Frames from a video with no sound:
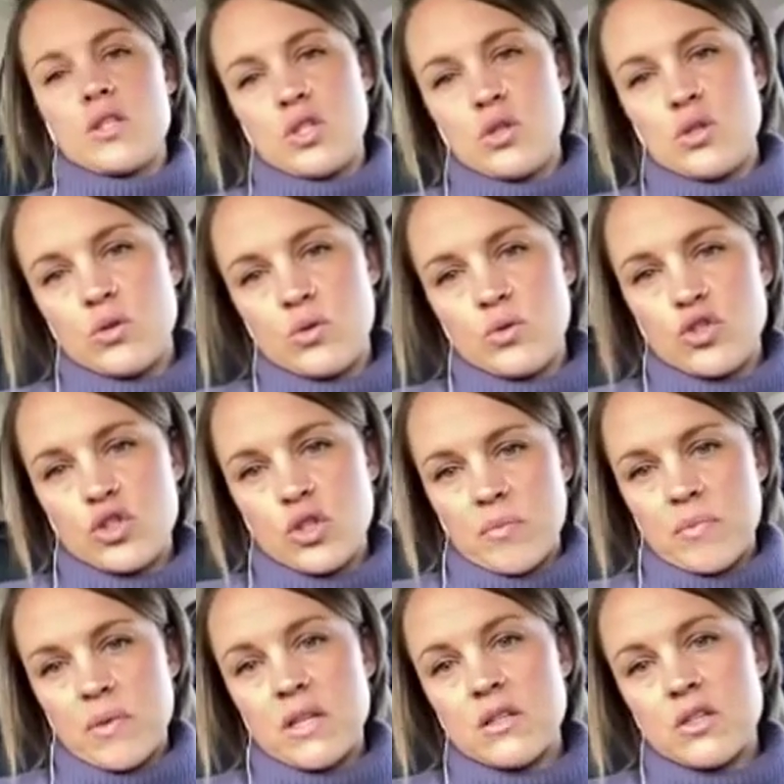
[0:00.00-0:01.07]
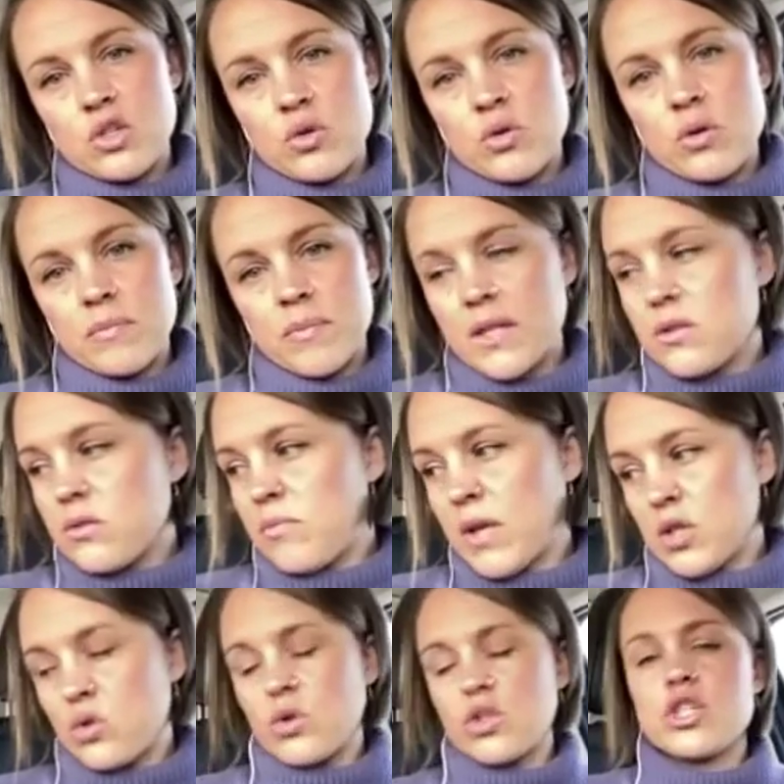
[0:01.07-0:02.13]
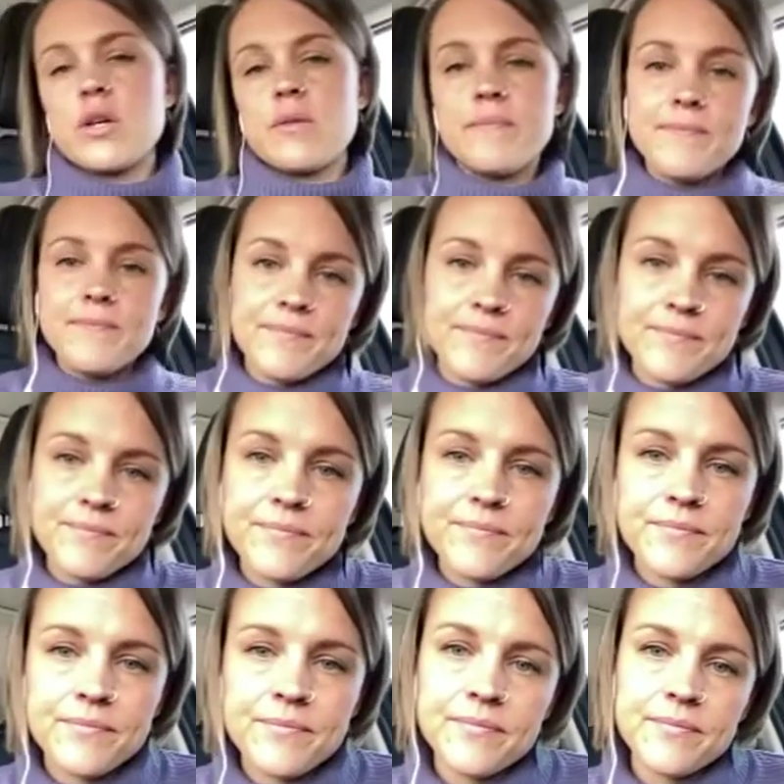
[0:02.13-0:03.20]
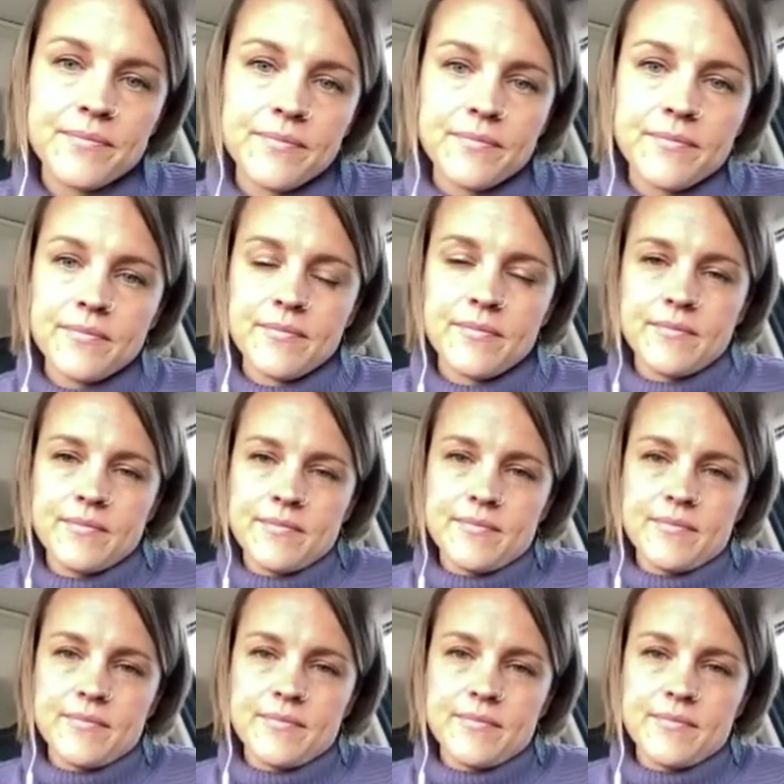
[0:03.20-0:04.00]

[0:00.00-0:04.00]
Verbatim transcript: to jump into a men- mentorship it's a really